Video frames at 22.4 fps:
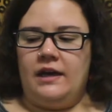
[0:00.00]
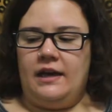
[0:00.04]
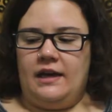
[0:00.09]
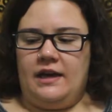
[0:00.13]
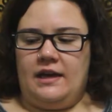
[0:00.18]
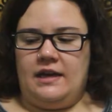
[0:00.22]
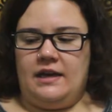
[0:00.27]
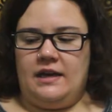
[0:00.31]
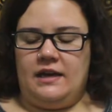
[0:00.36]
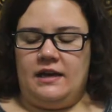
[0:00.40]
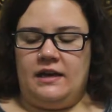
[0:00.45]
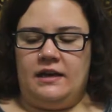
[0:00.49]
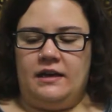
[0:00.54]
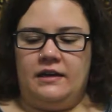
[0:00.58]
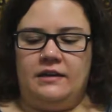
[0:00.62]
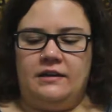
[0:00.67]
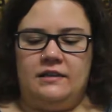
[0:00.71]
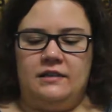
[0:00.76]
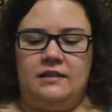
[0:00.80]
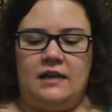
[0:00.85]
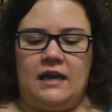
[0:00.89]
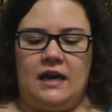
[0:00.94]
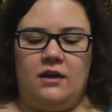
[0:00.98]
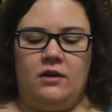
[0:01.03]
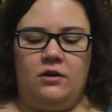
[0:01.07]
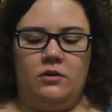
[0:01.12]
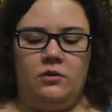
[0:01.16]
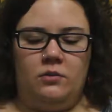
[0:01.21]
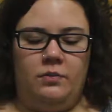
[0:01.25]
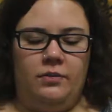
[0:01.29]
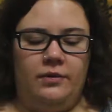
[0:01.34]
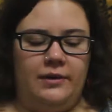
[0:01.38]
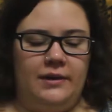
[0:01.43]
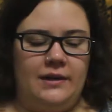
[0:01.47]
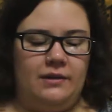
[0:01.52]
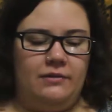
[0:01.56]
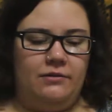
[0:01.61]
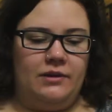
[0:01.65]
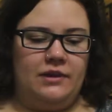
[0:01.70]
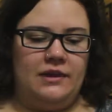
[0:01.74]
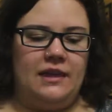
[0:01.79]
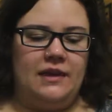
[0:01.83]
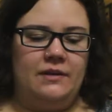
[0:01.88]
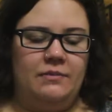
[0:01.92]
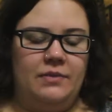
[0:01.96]
and how pretty
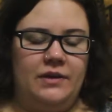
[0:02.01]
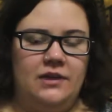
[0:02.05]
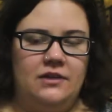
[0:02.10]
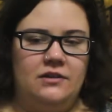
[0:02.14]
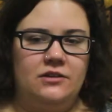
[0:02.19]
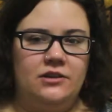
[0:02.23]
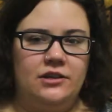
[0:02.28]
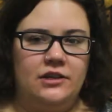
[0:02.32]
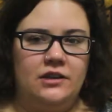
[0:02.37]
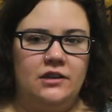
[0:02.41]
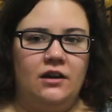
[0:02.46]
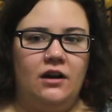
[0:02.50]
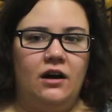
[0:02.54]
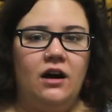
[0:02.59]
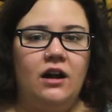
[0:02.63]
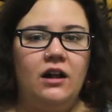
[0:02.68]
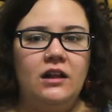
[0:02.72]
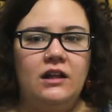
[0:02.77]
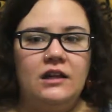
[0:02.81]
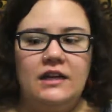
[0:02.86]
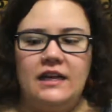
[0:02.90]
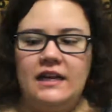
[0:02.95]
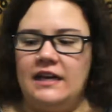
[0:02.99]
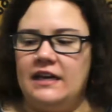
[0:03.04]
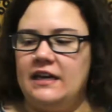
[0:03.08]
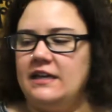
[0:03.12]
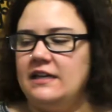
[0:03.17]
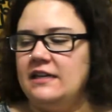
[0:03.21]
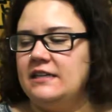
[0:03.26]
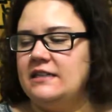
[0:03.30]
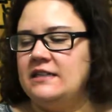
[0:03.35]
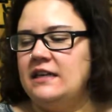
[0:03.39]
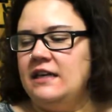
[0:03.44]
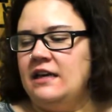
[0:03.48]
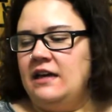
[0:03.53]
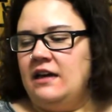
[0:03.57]
would that be during the holidays.